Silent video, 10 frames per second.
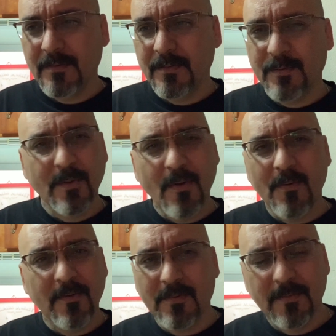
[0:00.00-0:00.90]

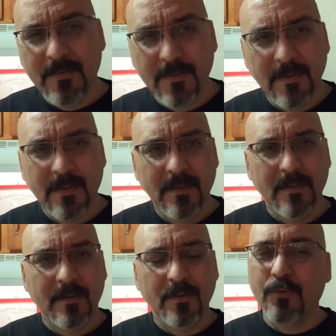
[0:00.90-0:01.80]
No,
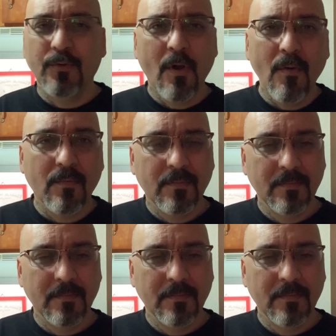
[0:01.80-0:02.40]
you don't.